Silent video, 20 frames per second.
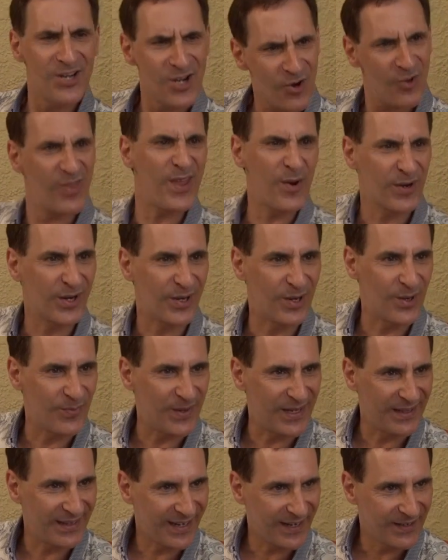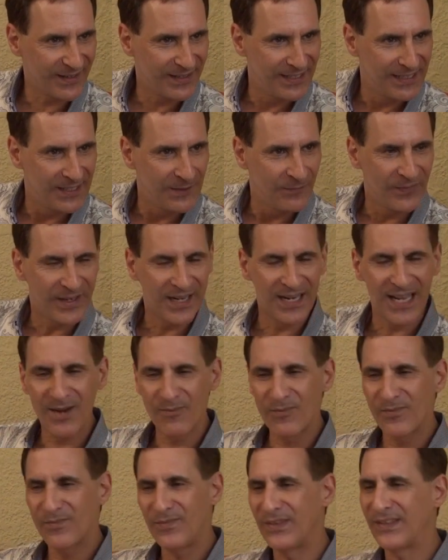I knew they were going to be there. And
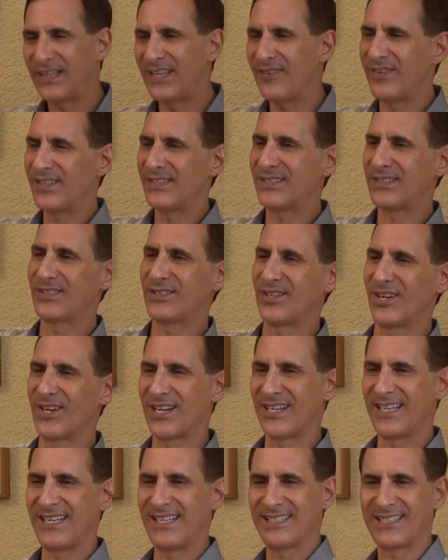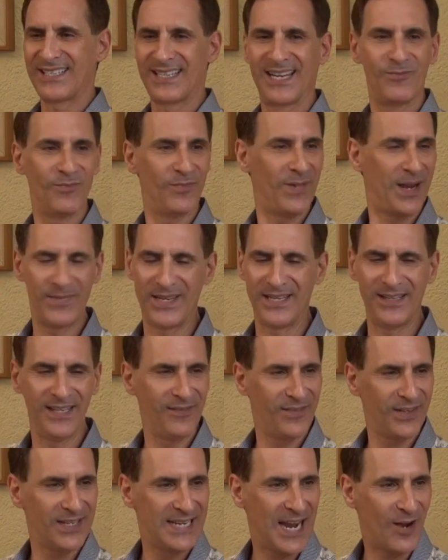I'm leaving Sardi's, and
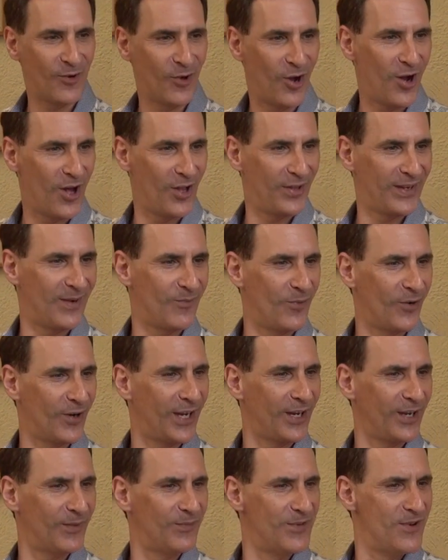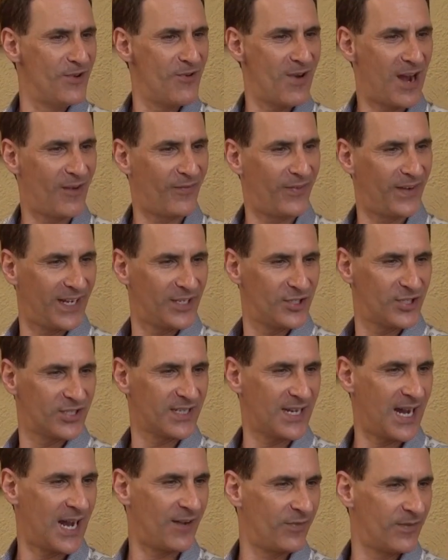leaving Town Hall, and I'm wearing a new outfit I
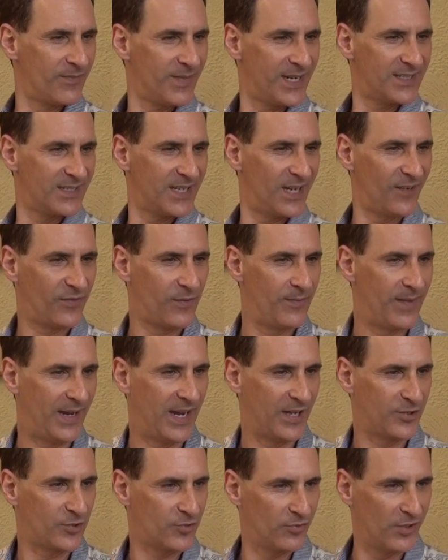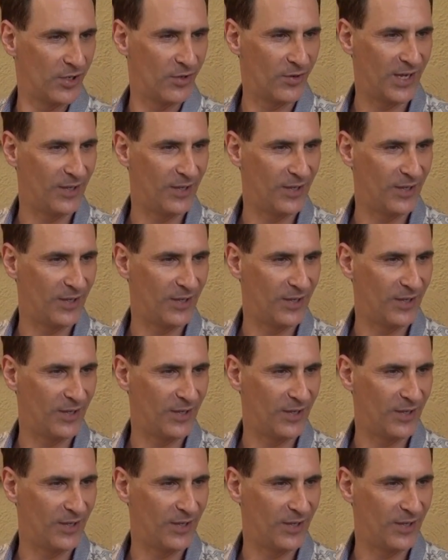just got for myself from Etro.